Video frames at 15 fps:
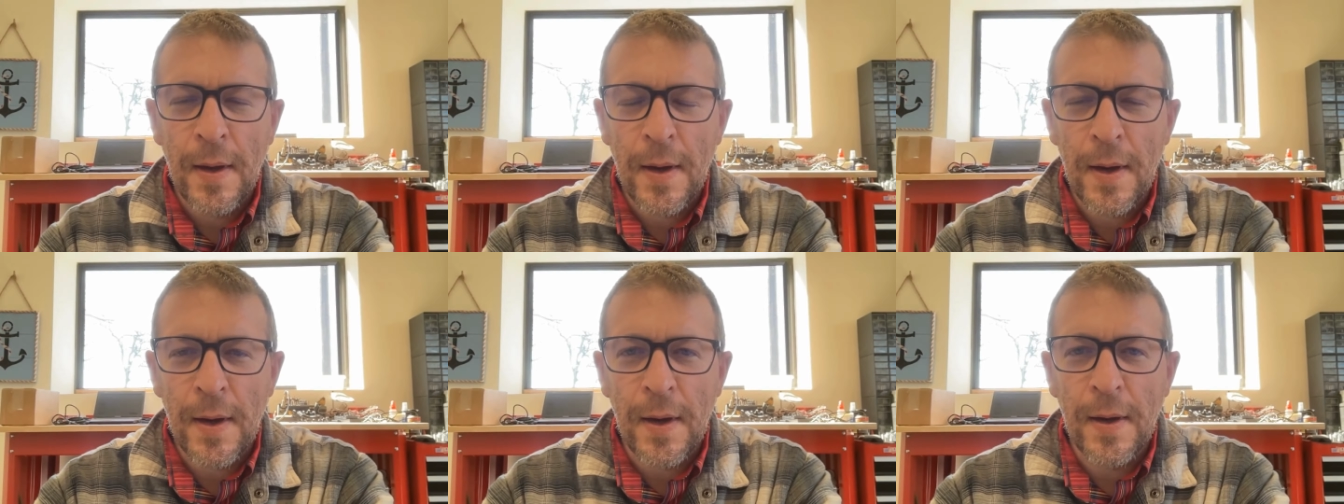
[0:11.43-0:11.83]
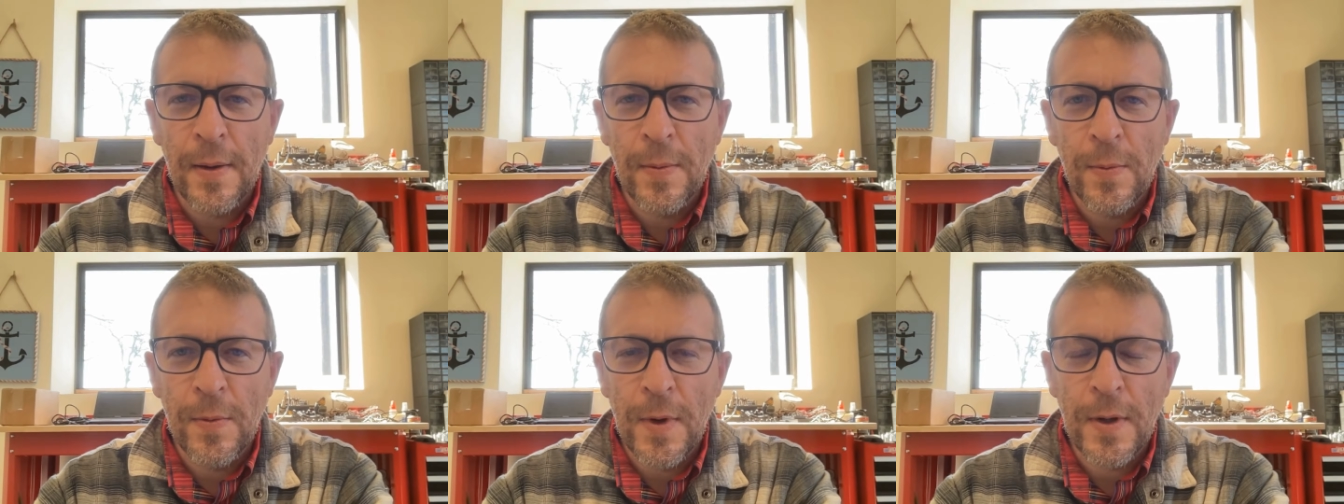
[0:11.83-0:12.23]
Hi,
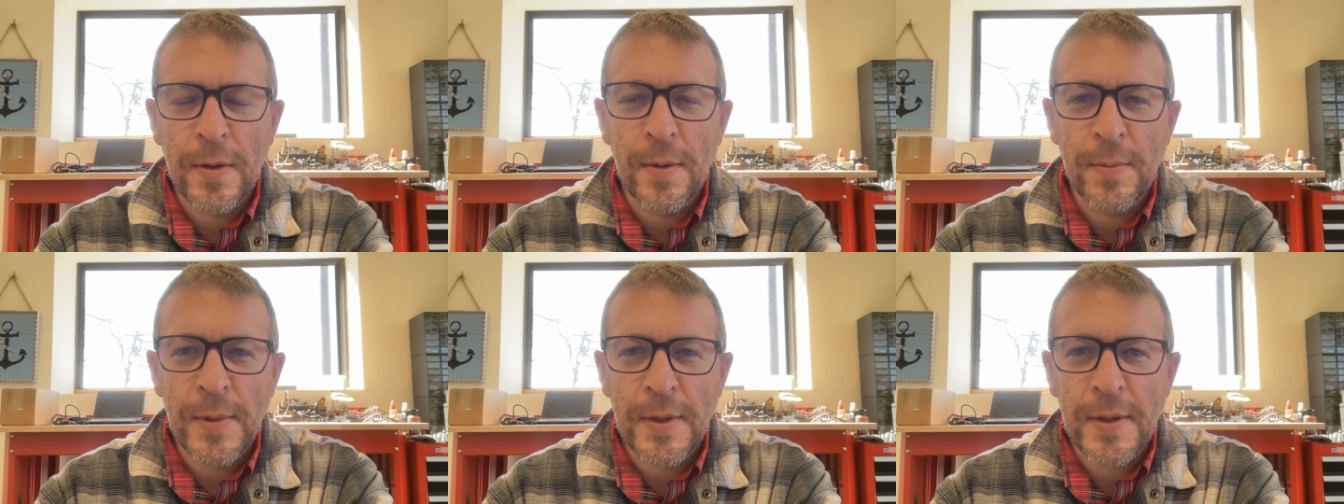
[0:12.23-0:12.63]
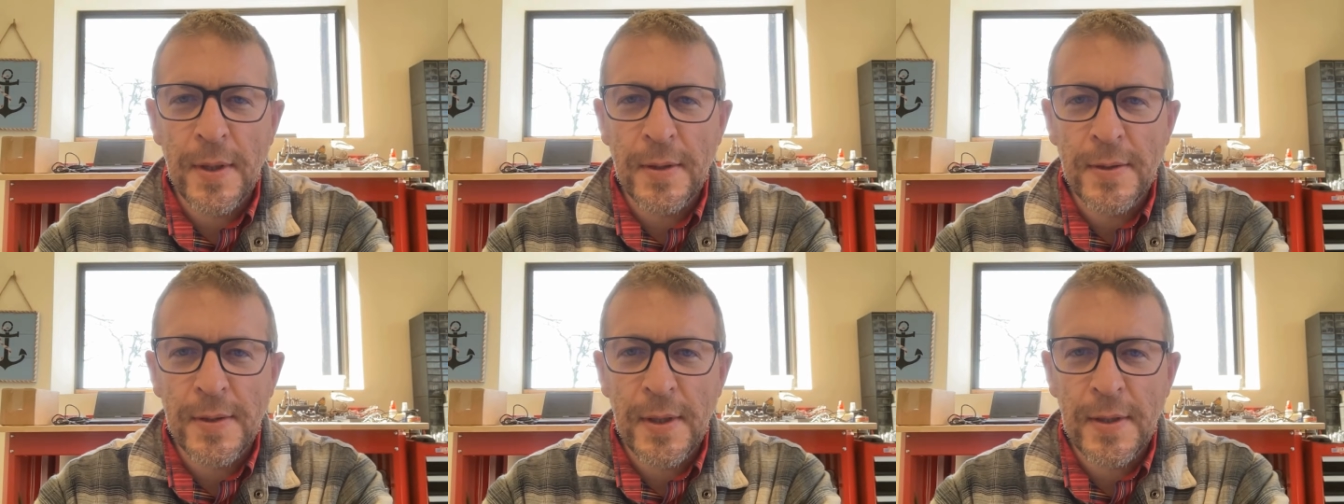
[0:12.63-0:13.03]
welcome to
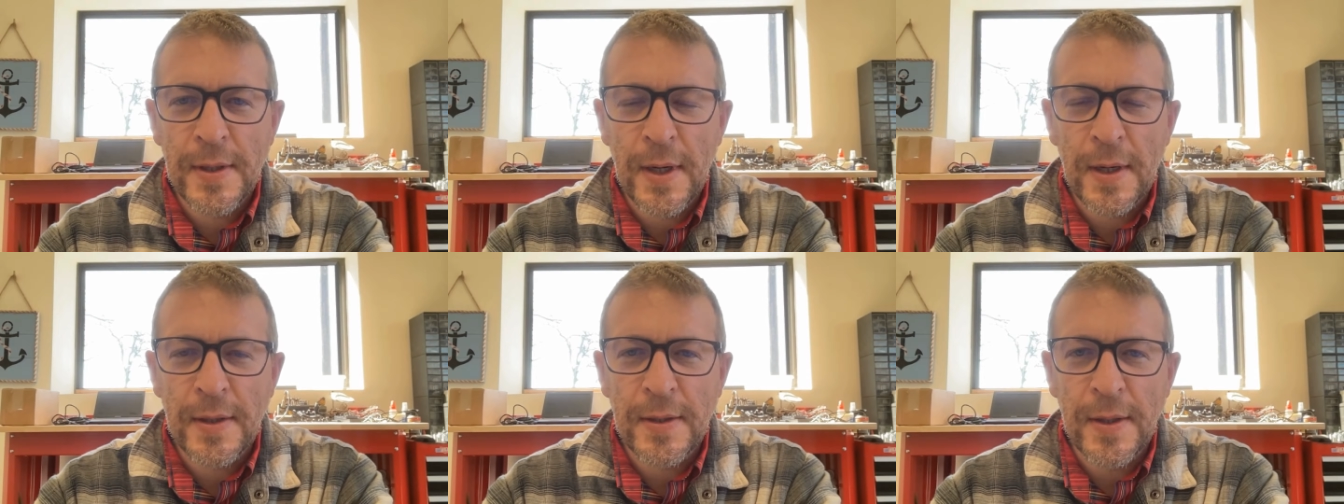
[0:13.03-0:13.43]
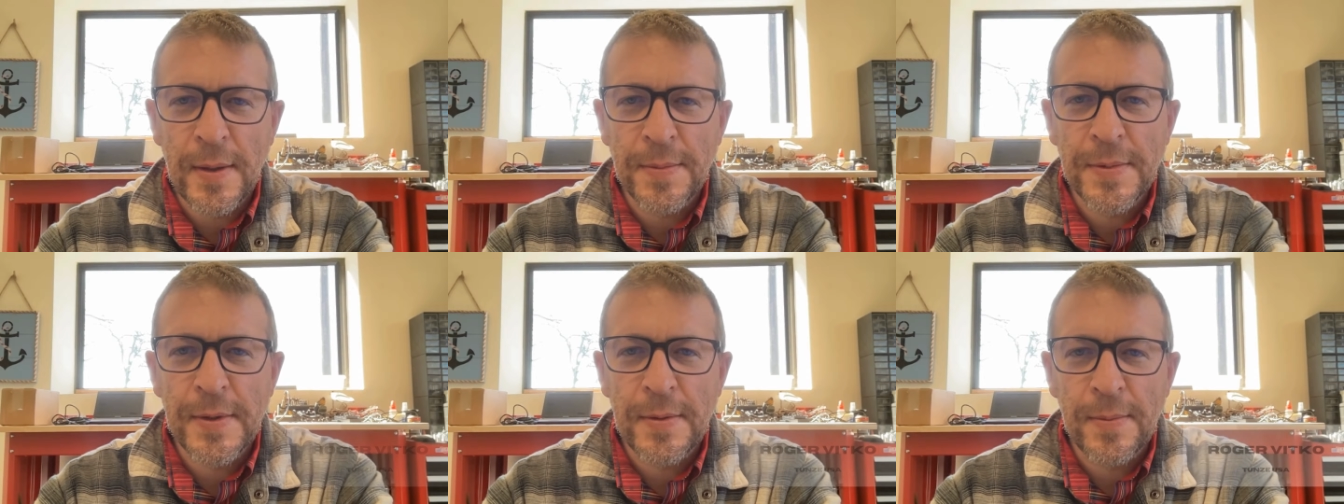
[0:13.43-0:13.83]
Tunze Tech
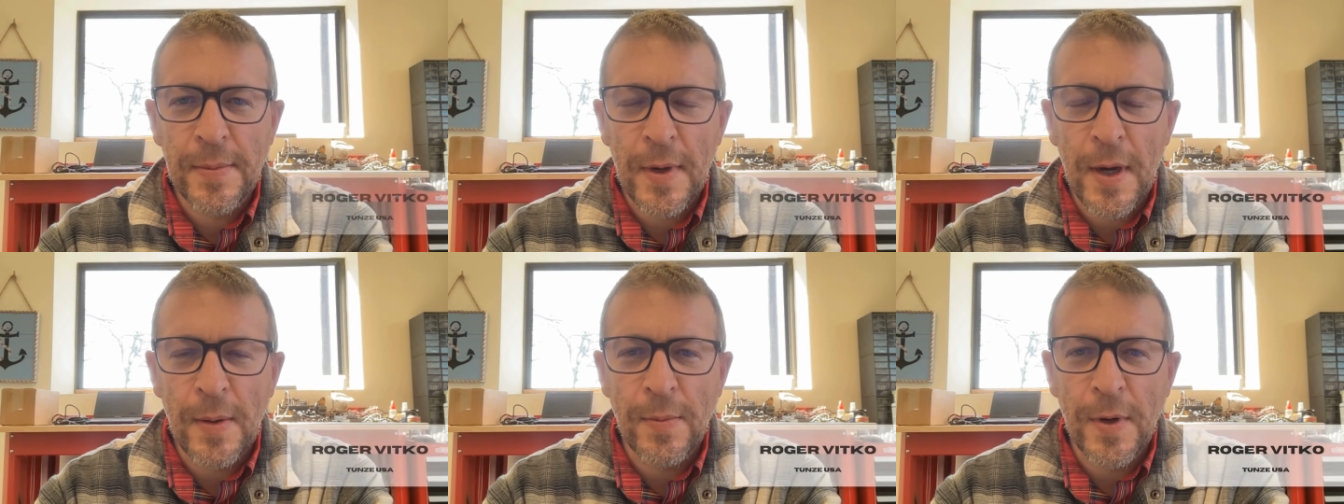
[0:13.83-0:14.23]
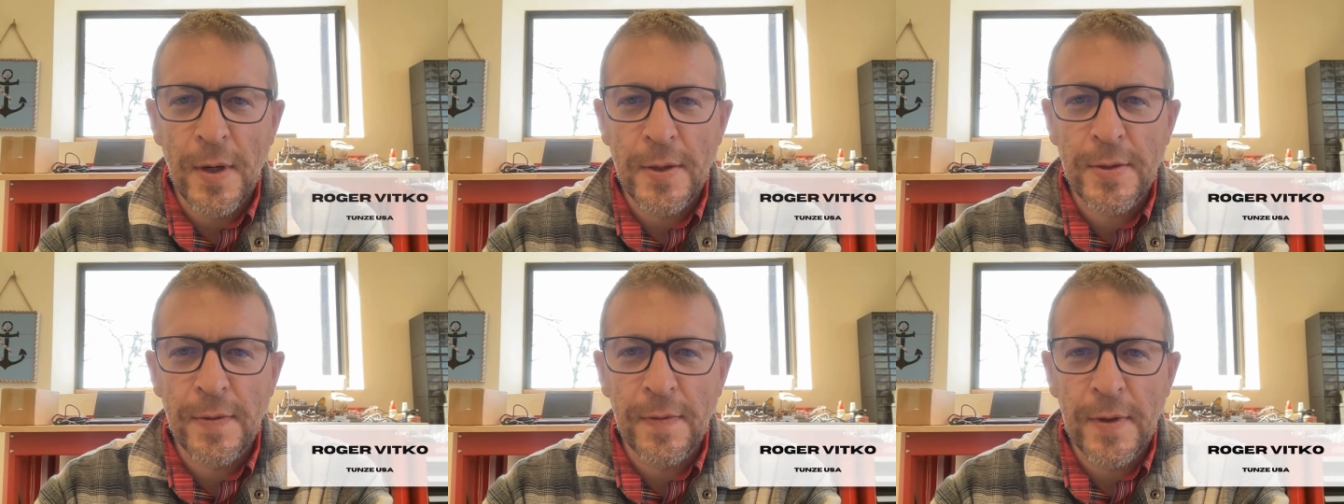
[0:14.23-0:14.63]
Tips. I'm
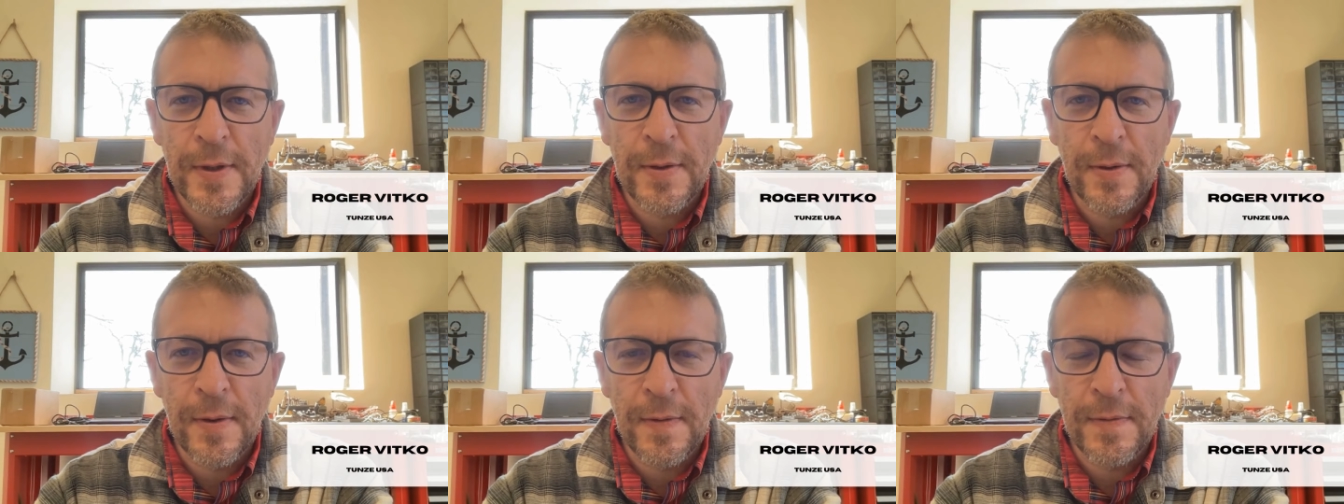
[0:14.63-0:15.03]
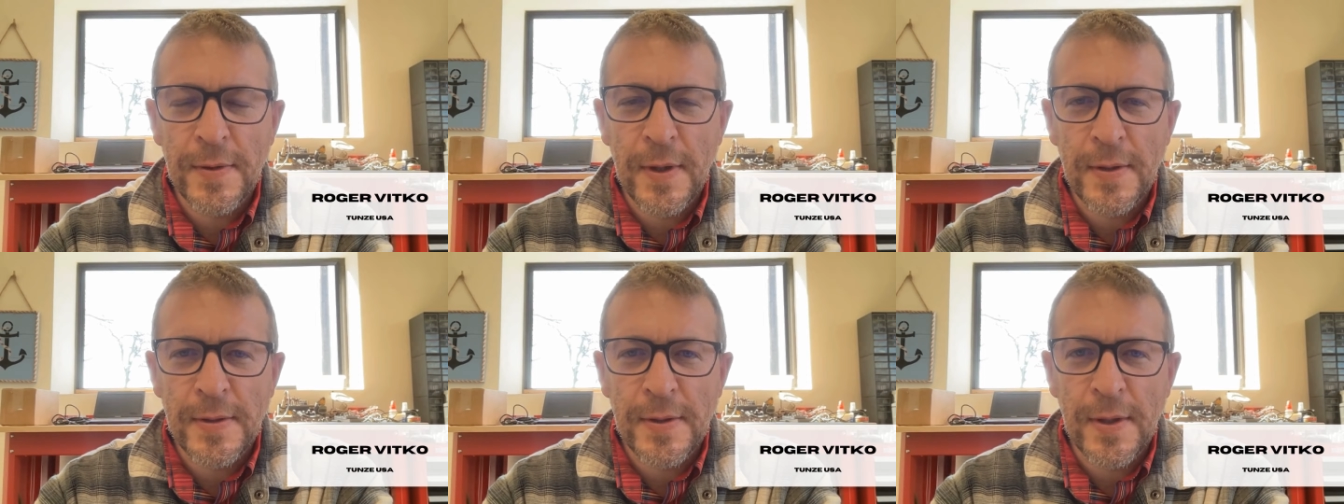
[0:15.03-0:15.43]
Roger Vitko of
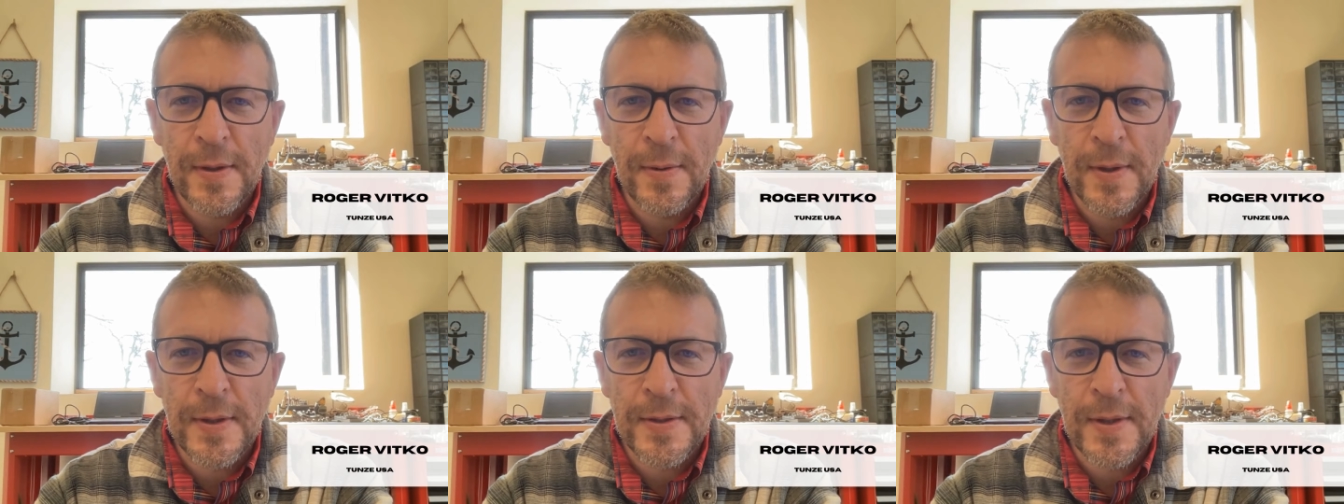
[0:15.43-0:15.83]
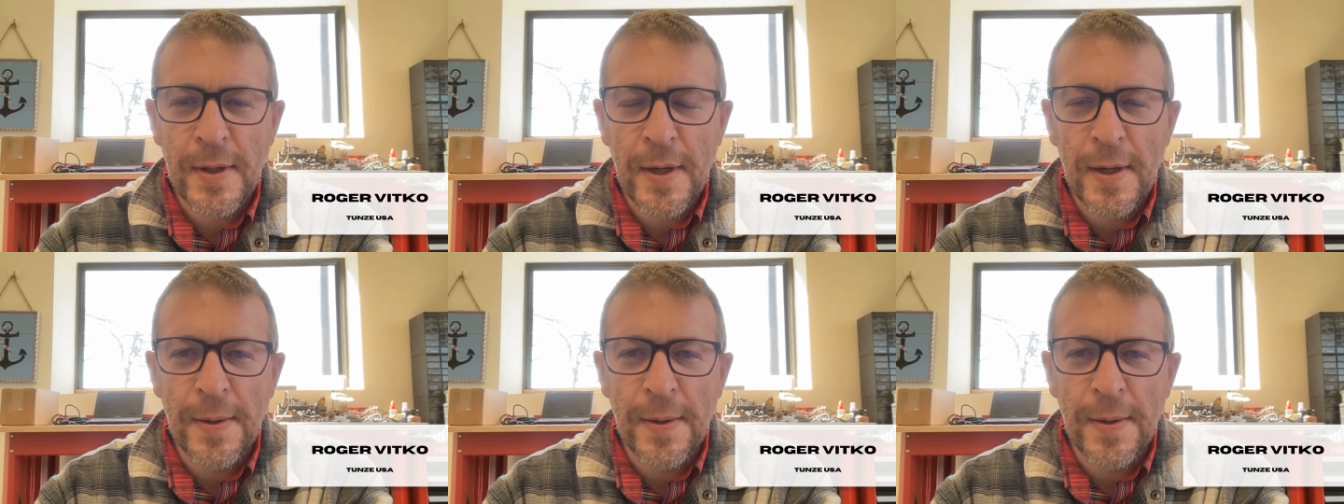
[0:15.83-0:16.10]
Tunze USA.